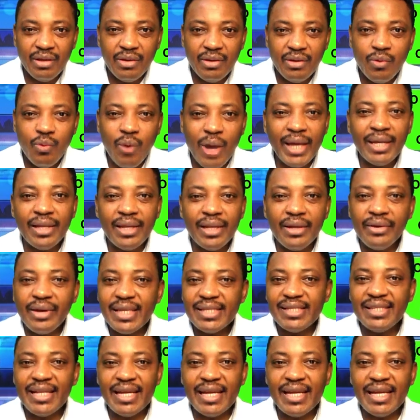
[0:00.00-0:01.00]
While the
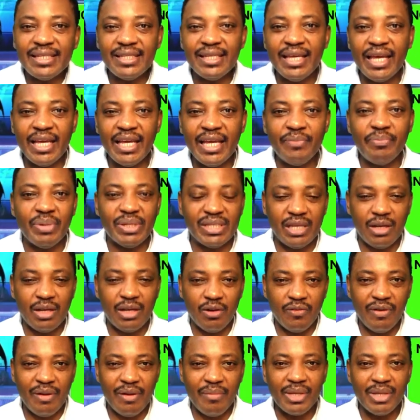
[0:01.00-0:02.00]
rest 98%
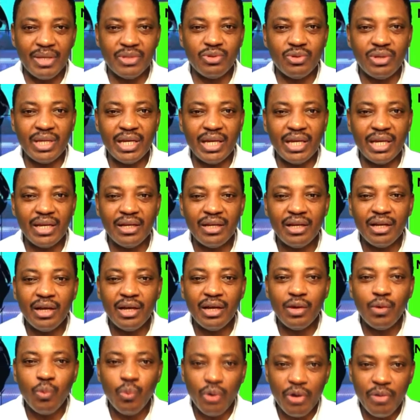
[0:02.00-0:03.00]
of Ambazonia
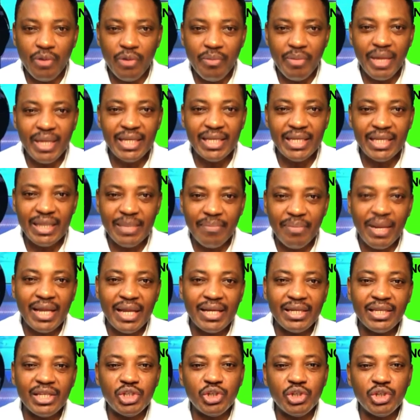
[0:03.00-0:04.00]
will remain in the
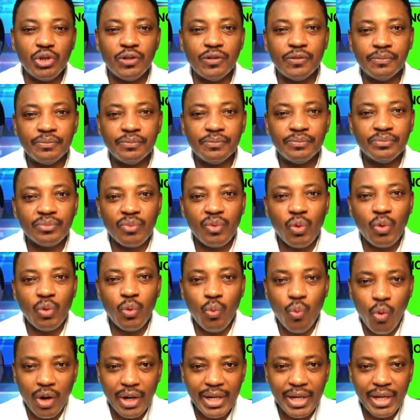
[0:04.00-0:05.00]
plantation,
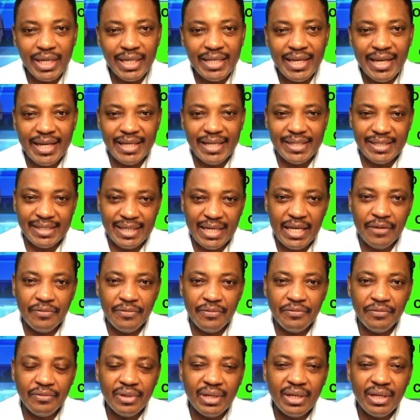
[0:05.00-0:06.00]
working as
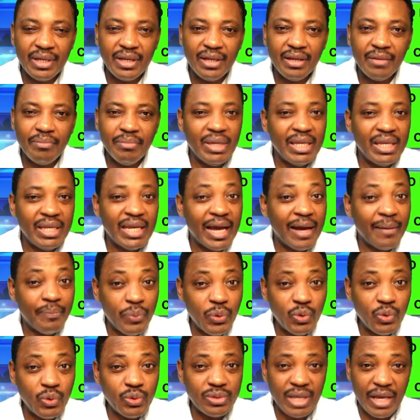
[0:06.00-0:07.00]
slaves, being
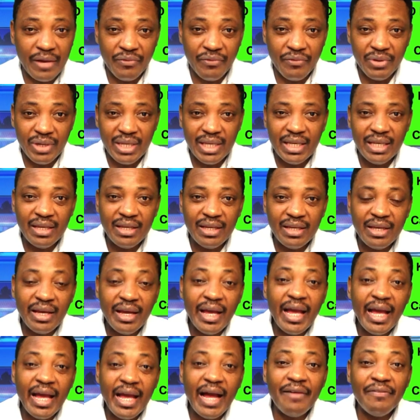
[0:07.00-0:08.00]
abused every day,
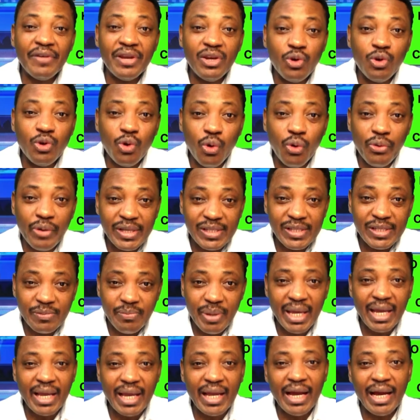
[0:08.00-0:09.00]
having no
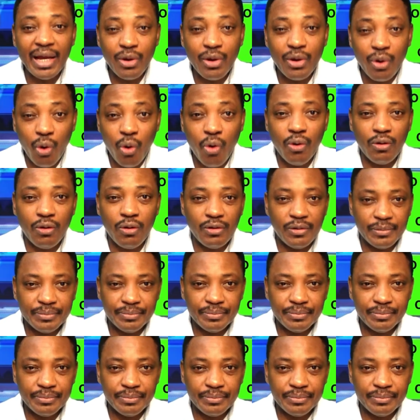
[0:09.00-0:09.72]
respect at all.